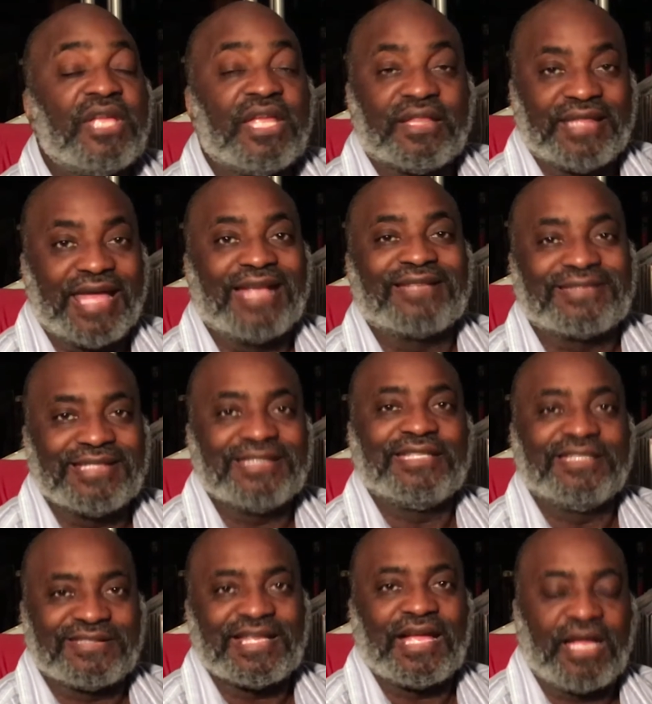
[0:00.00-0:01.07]
That's the
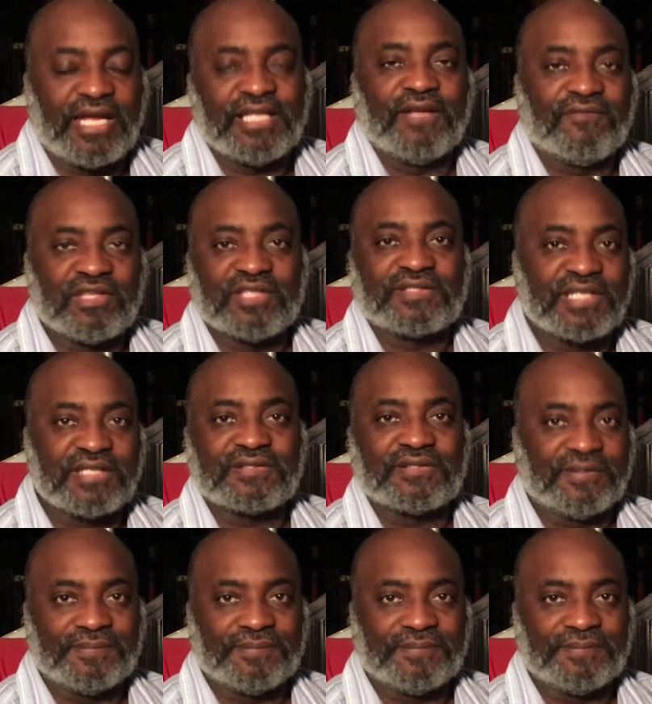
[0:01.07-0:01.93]
design of the system.